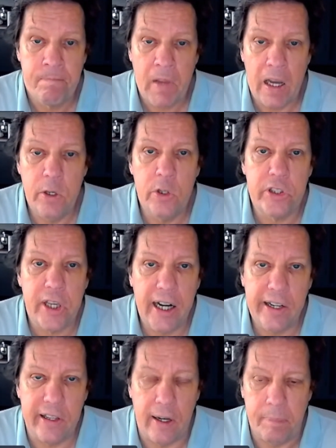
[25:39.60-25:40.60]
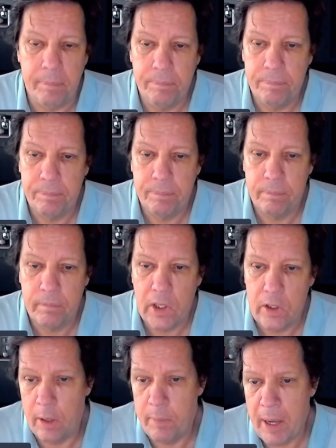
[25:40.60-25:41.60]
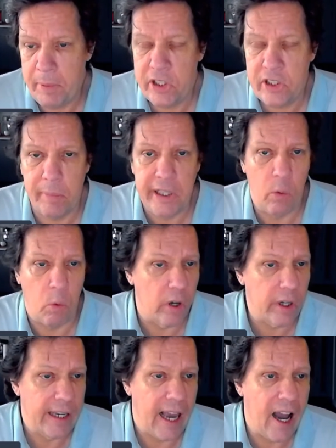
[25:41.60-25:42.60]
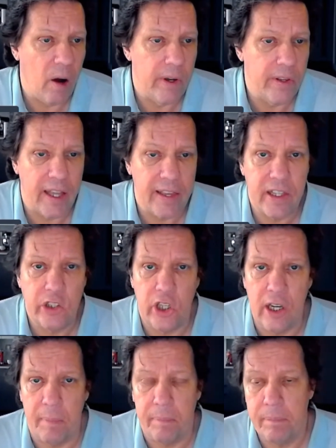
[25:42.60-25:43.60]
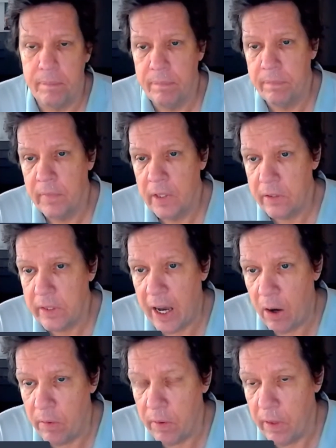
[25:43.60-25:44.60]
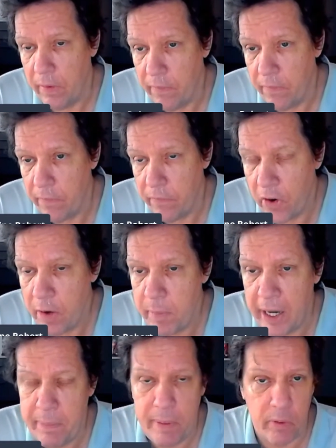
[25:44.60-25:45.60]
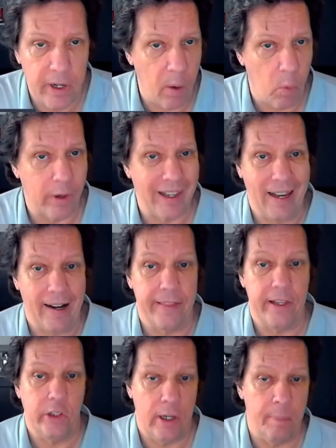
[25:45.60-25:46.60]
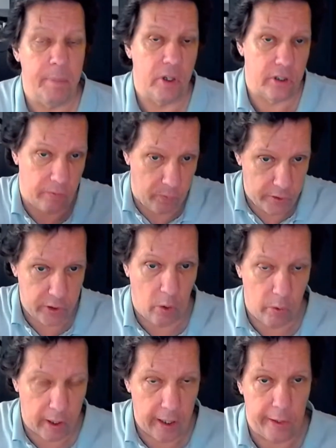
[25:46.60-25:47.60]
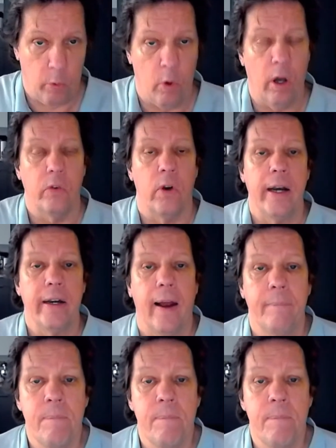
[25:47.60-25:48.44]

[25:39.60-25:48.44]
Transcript: and you say to them, you know, maybe somebody you're working out with at the gym. Now, very many people are not working out at the gym because of what's going on in the world right now.